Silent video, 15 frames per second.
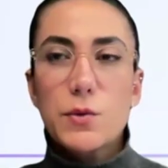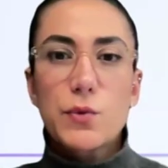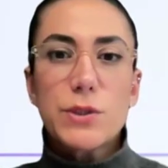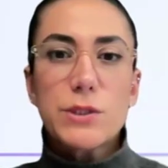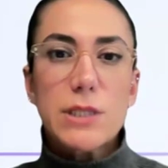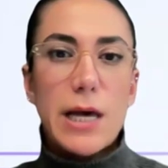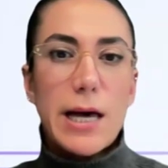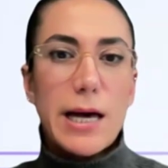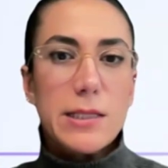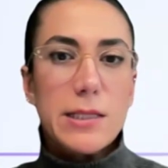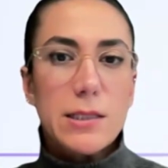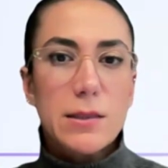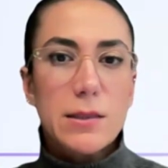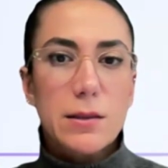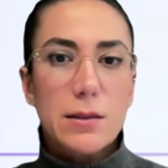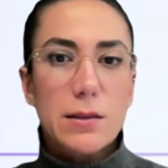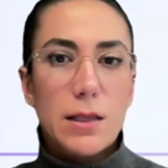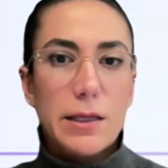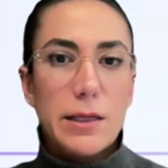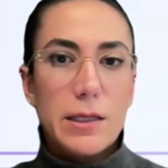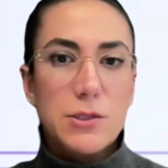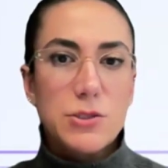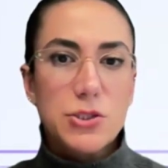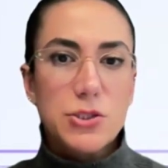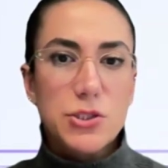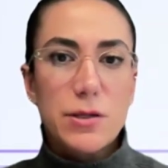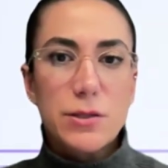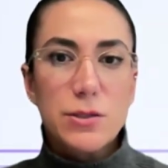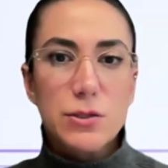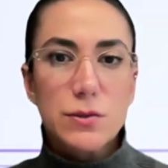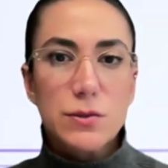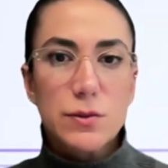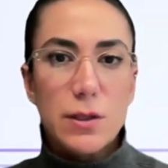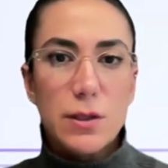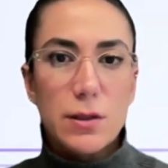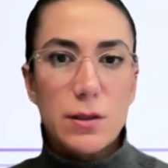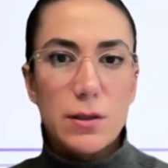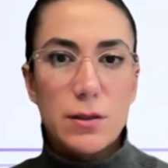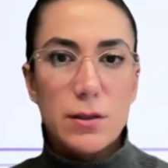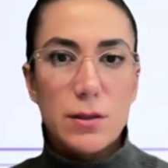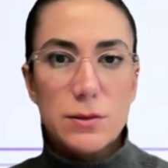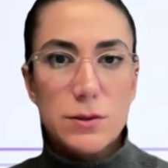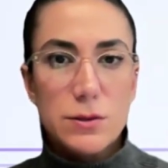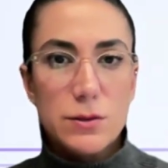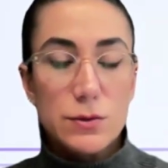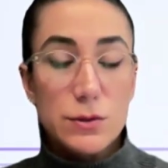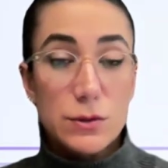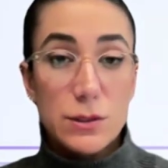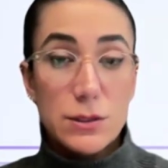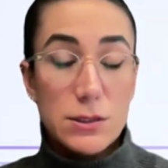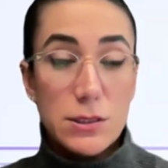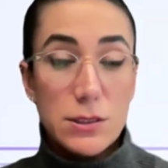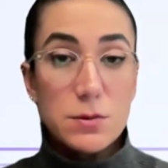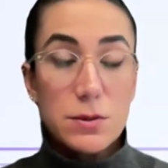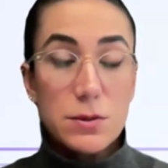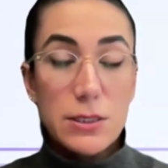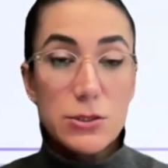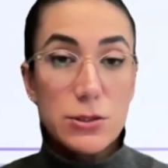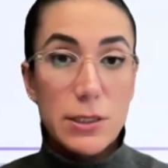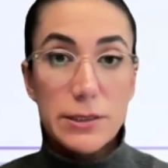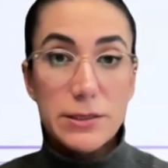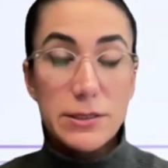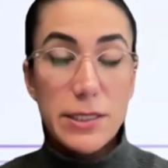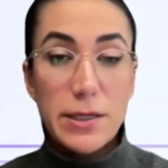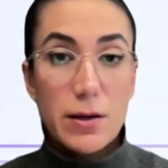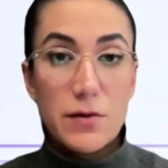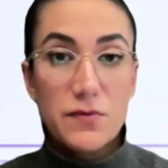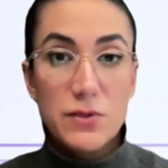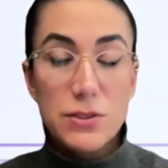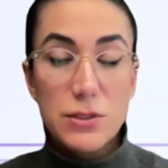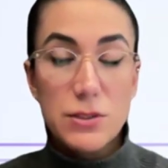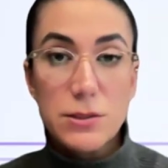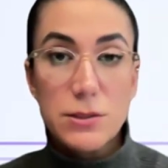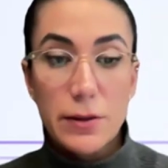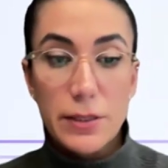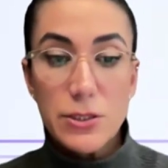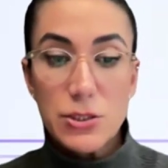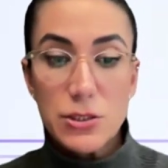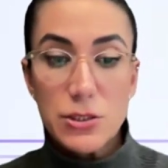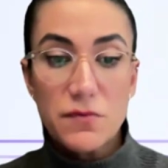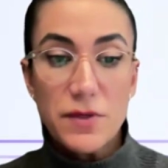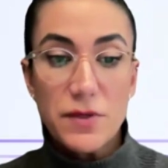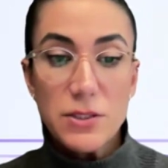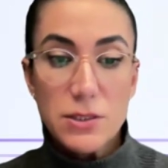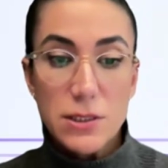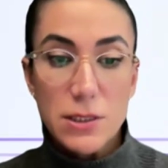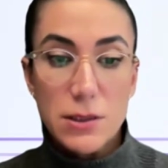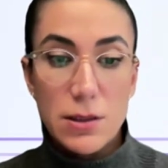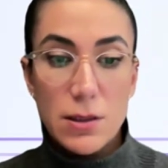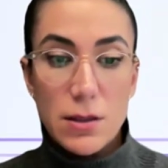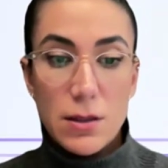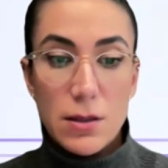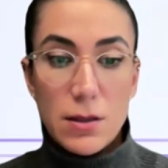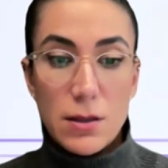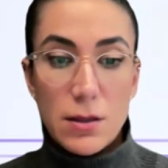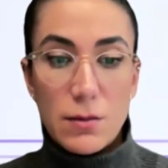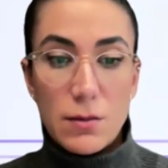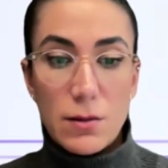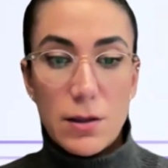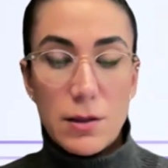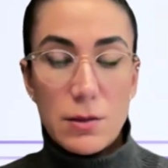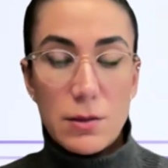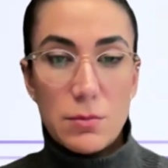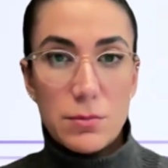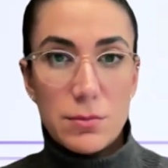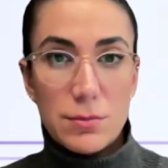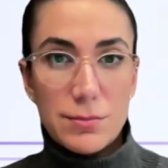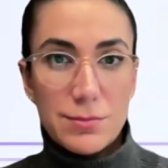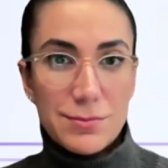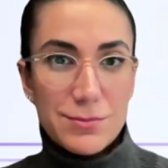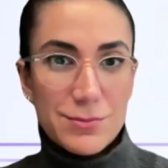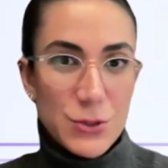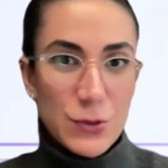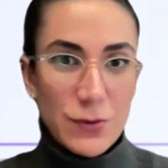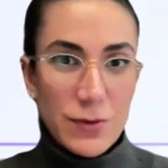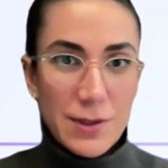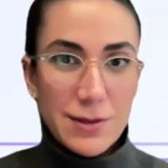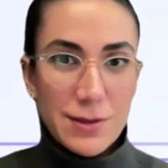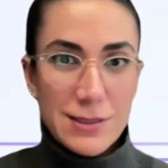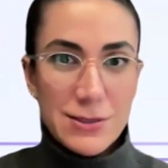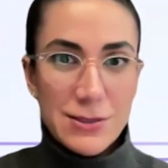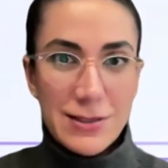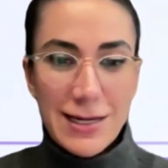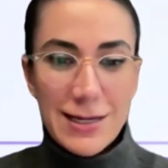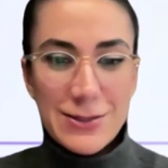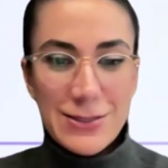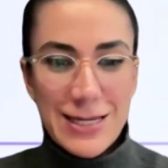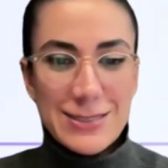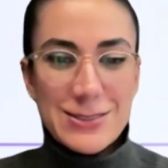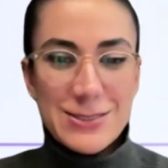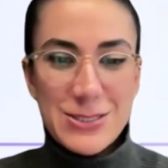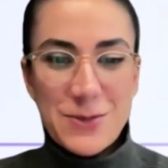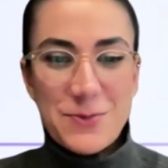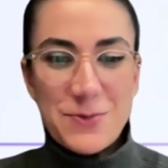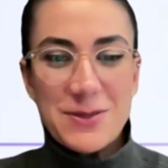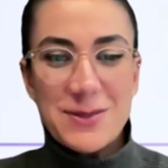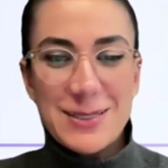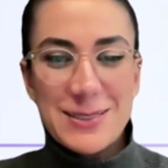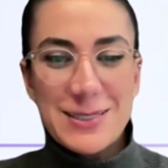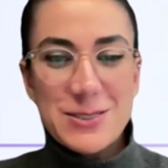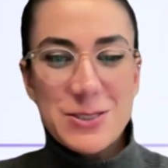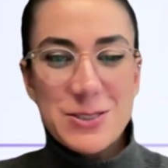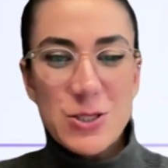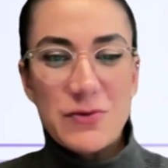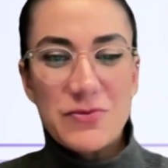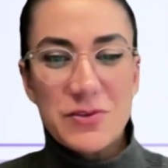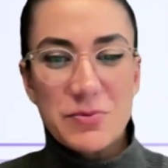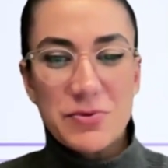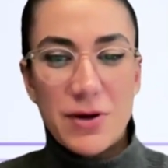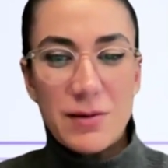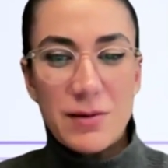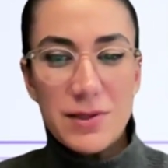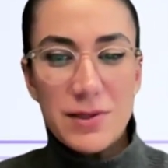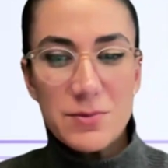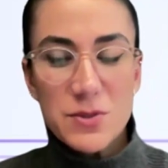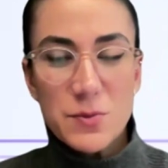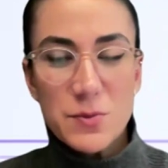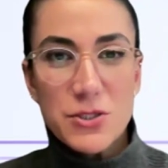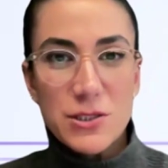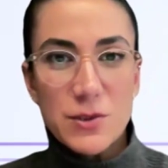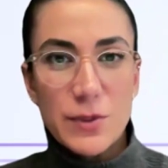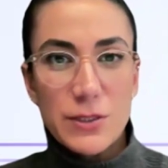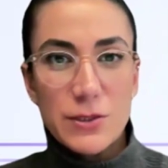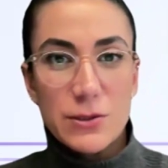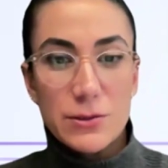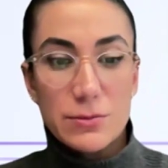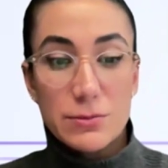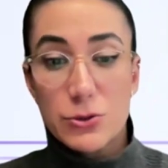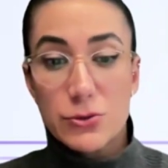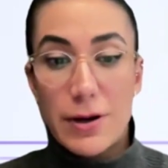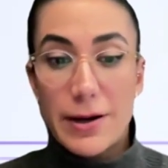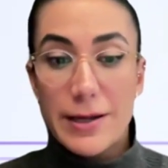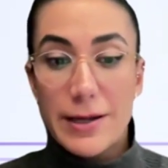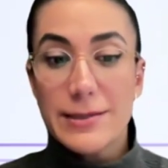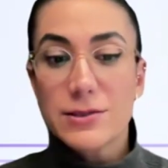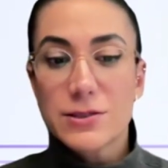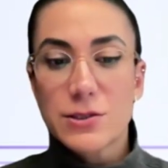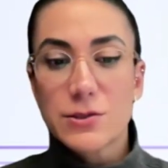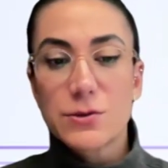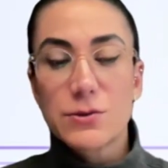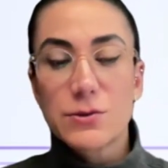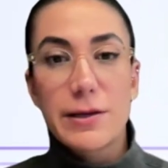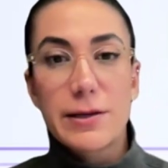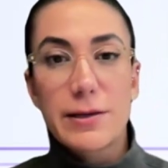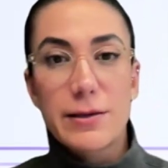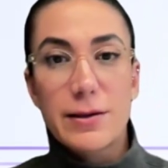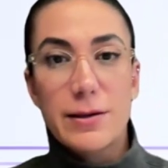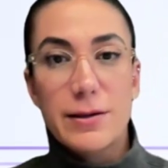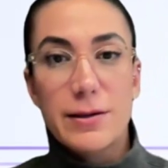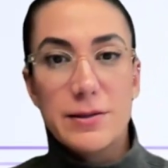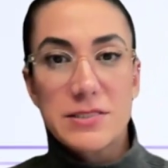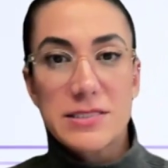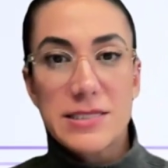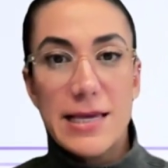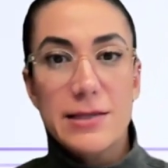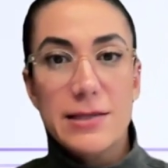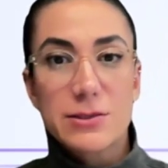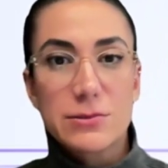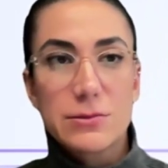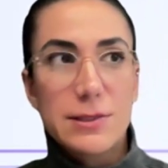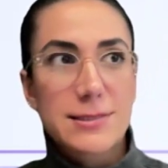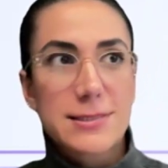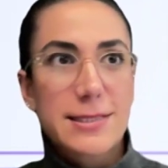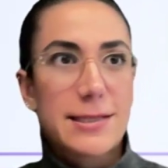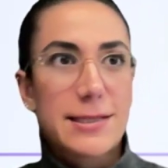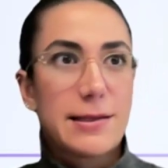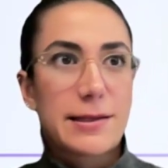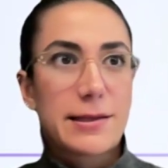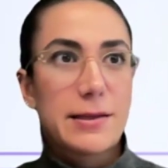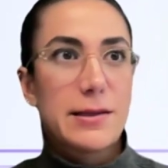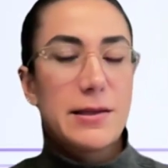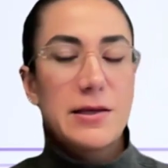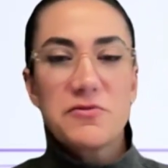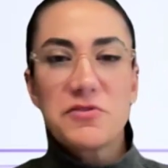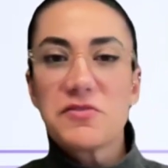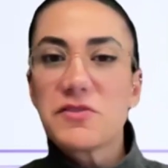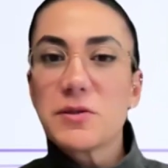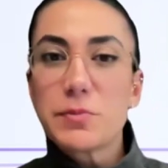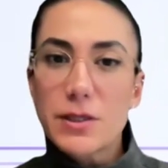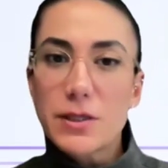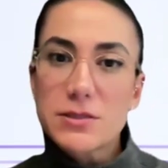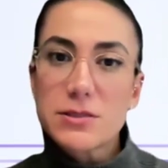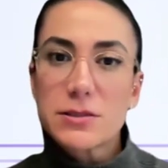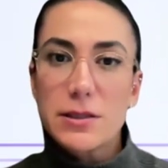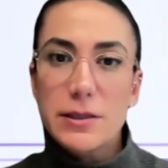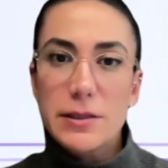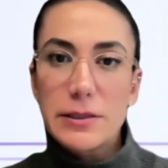And would adding like an engineer to the team to actually like take care of this integration fix it? Um, do you think that is something that can solve the problem, especially when you're trying to like scale to, let's say, like 50 plus